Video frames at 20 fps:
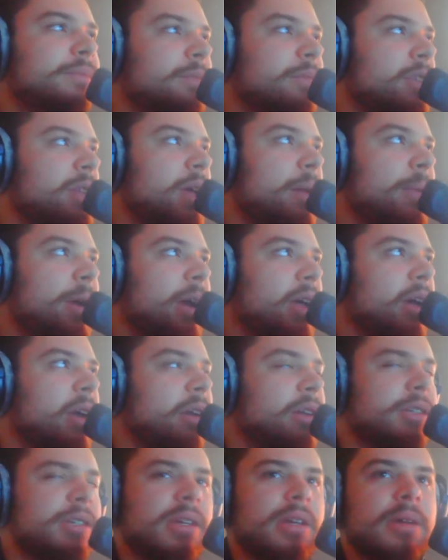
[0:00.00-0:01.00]
It's not my kind
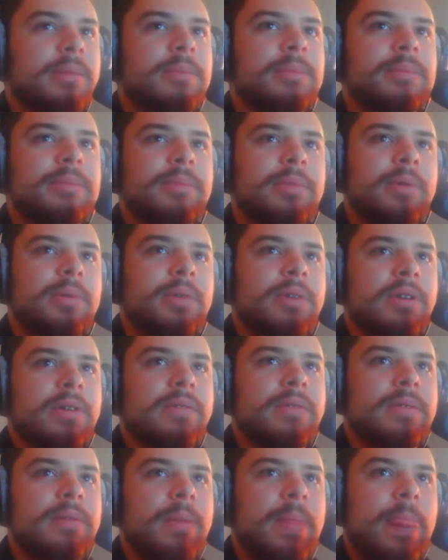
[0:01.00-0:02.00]
of jam, but whatever.